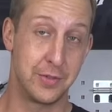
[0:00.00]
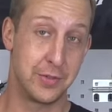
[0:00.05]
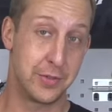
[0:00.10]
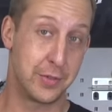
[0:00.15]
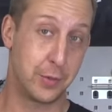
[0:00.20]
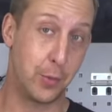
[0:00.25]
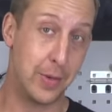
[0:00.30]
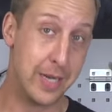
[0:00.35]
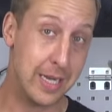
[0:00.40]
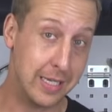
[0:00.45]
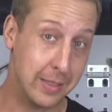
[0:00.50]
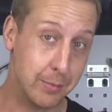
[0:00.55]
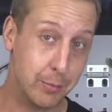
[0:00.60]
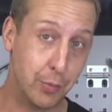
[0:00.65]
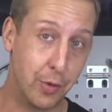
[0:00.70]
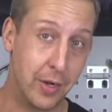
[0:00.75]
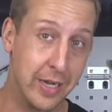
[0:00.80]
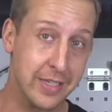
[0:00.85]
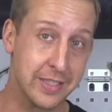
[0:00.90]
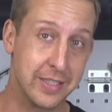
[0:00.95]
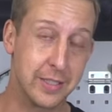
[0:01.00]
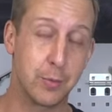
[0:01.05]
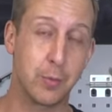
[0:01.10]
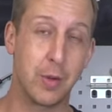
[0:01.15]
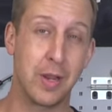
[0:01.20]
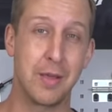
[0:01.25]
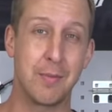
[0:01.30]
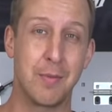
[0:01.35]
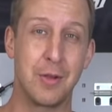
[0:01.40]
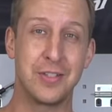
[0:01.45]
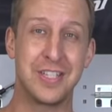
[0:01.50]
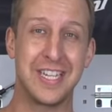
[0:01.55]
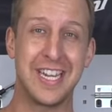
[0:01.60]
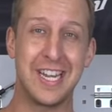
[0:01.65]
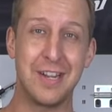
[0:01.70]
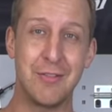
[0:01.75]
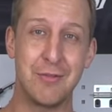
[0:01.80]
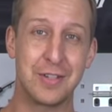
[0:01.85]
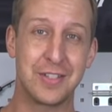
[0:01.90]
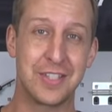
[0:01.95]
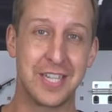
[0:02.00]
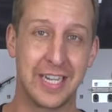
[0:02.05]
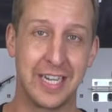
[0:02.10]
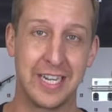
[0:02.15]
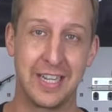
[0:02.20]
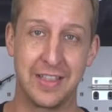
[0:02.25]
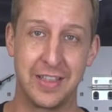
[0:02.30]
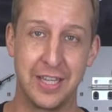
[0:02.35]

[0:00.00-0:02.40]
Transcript: Squealing brakes is one of the most irritating